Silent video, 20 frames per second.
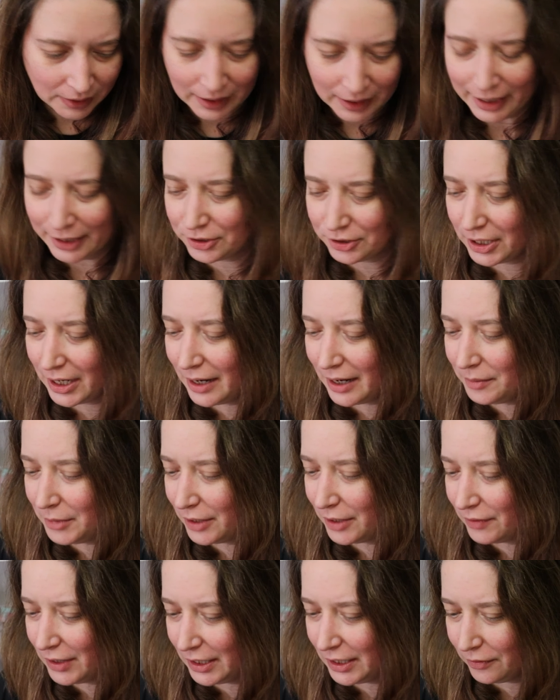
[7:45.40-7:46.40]
actually, I'm
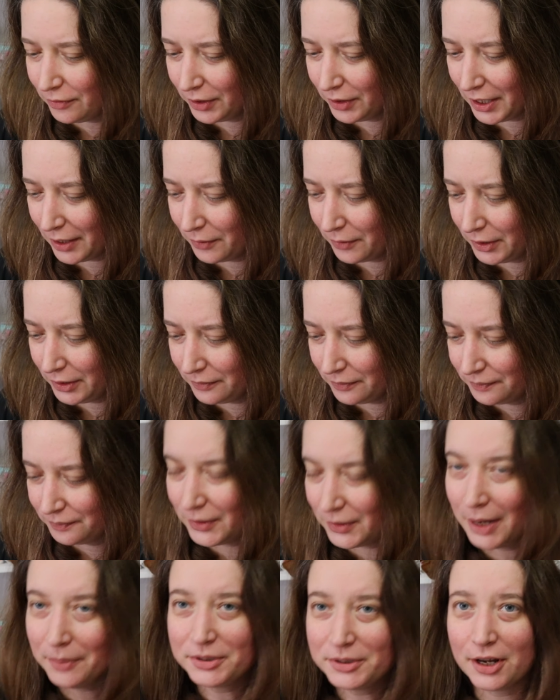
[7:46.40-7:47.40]
not ready for that one.
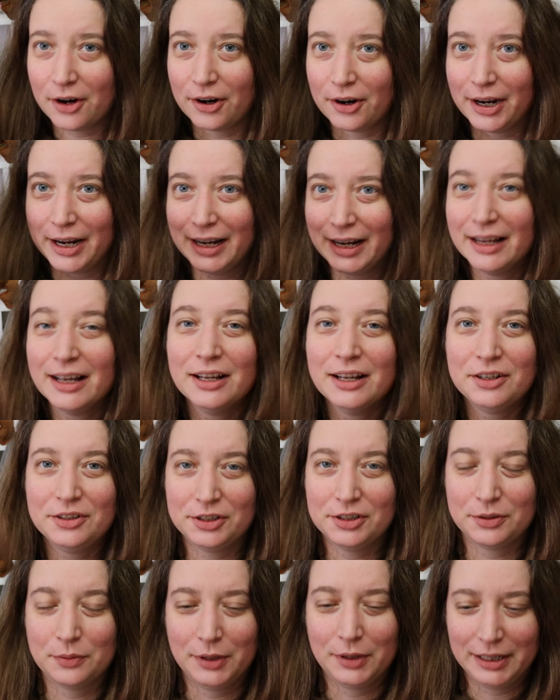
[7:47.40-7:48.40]
I'm sorry,
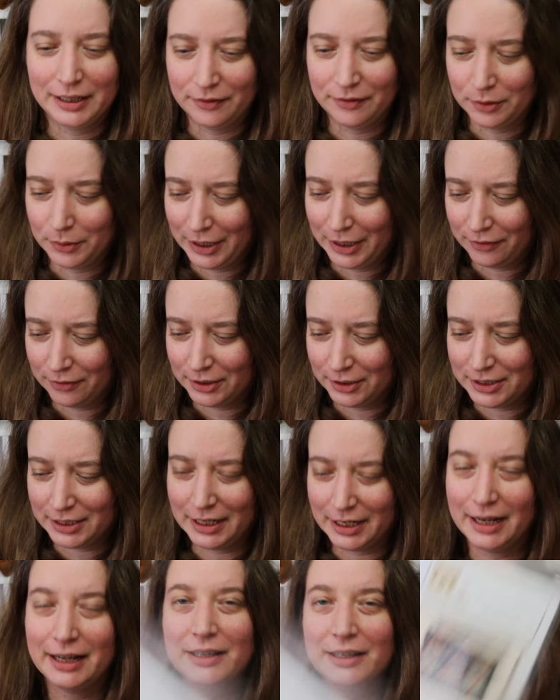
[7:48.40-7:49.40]
just one giveaway for
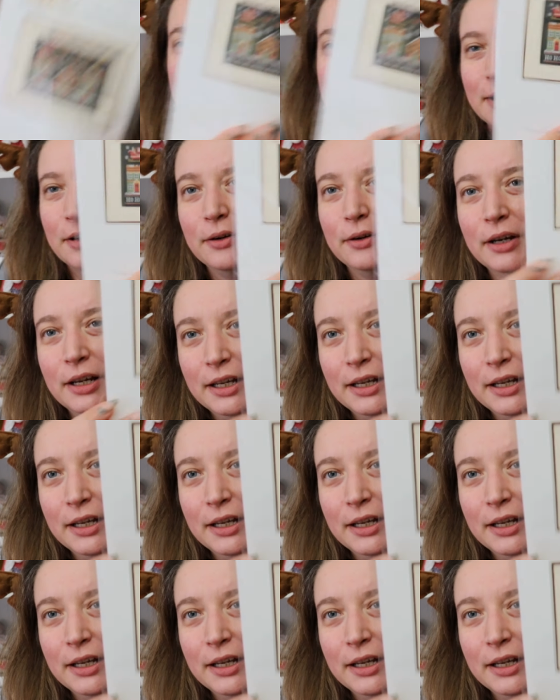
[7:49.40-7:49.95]
today. So